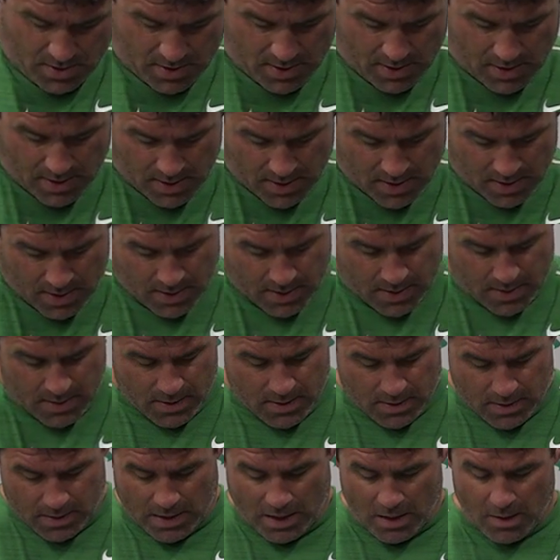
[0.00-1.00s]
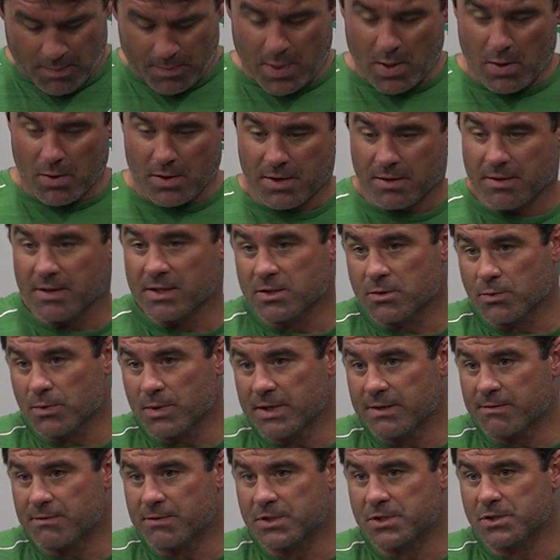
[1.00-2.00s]
our opponent this
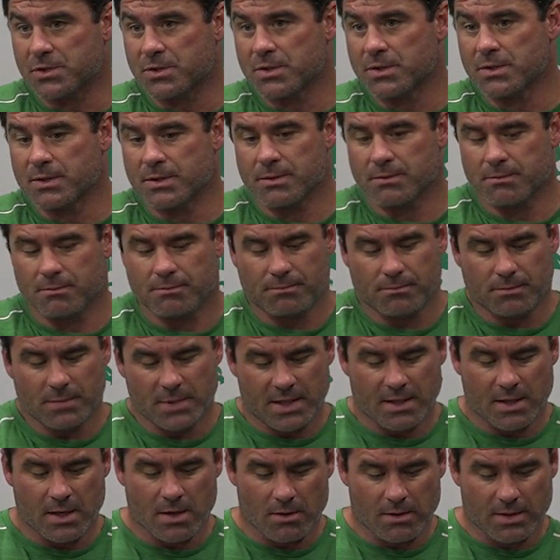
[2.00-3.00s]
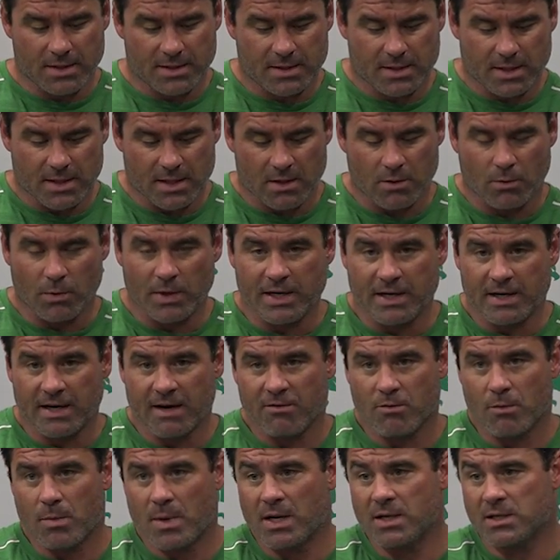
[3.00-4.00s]
week for sure, and know that we need
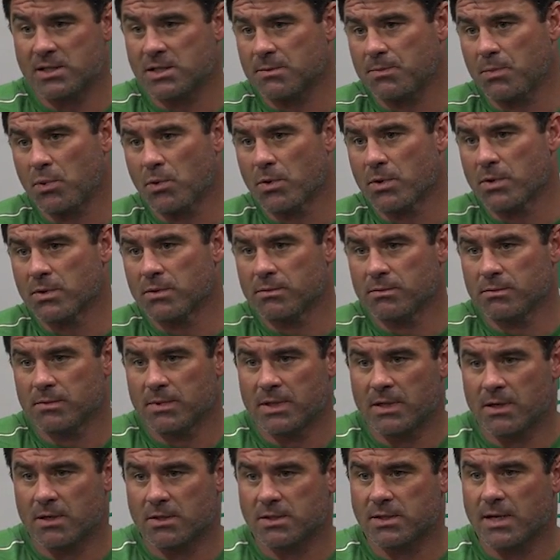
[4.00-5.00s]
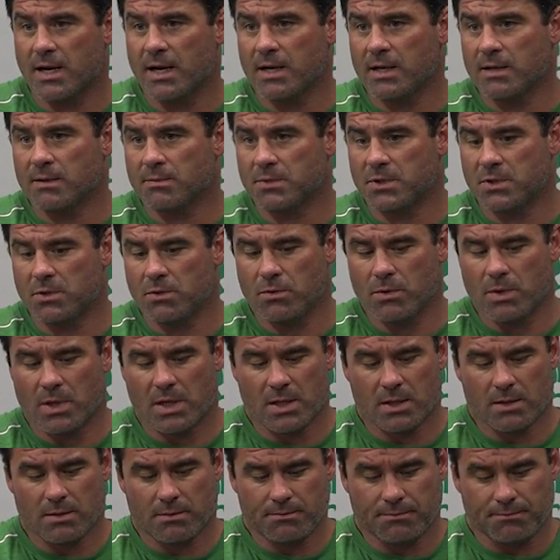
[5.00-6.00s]
everybody's support in our stadium
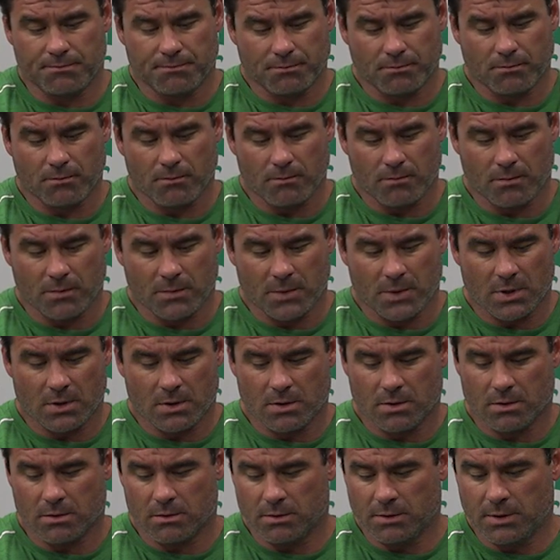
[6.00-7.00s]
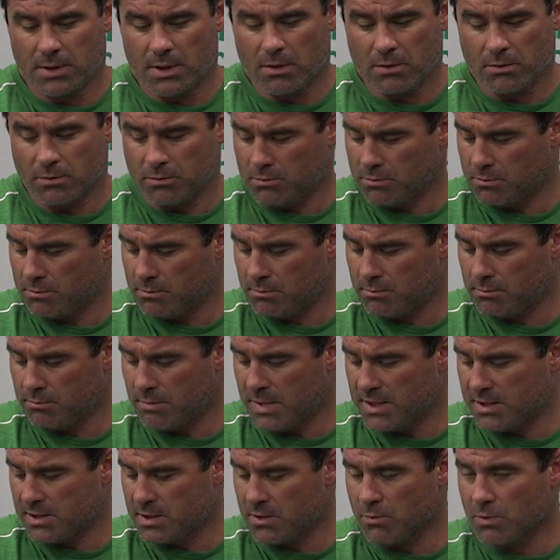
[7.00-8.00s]
to, you know,
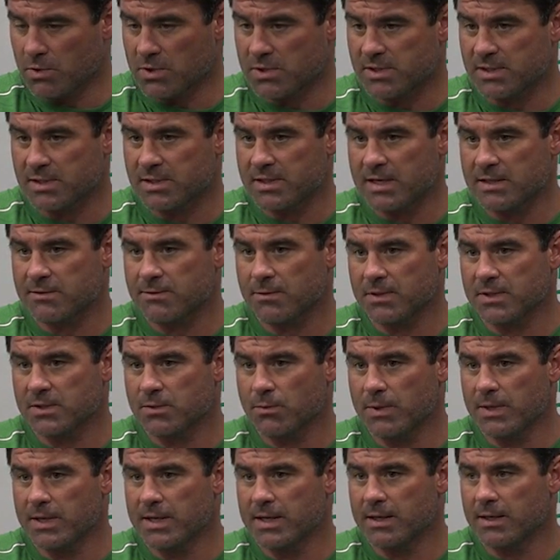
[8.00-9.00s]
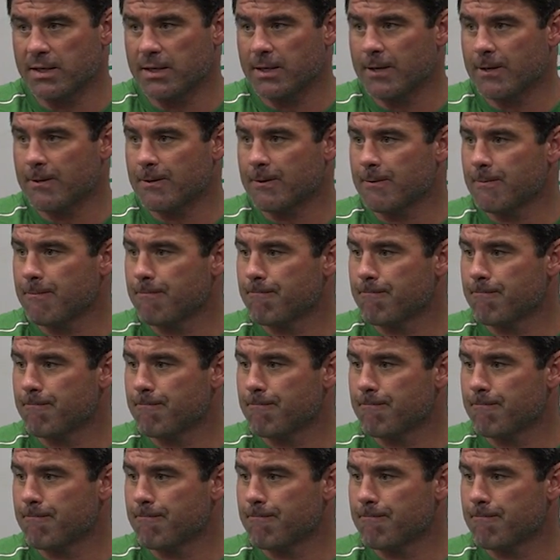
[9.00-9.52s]
make sure we're successful this weekend together.